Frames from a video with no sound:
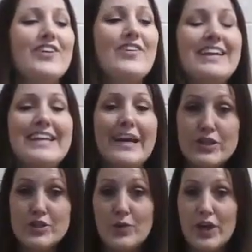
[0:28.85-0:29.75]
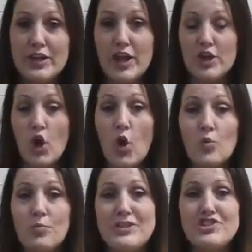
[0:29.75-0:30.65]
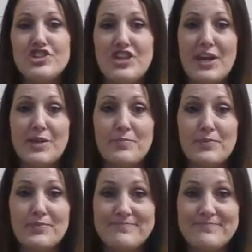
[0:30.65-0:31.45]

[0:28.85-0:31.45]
All right, next one, an open shape.